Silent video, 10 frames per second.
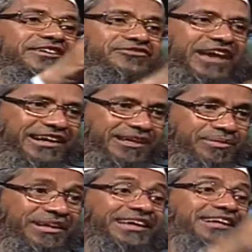is
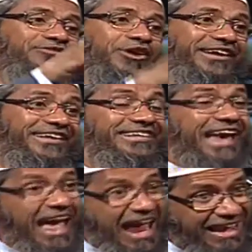charitable, is honest,
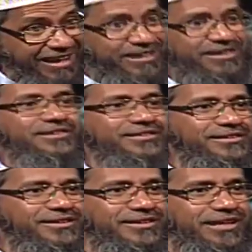and
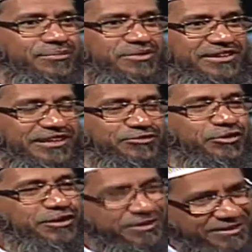keeps the dress
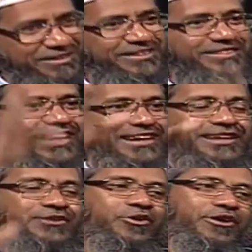code, then
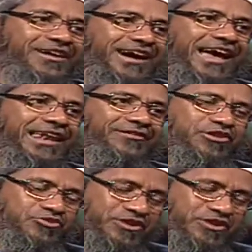he'll go on a high level,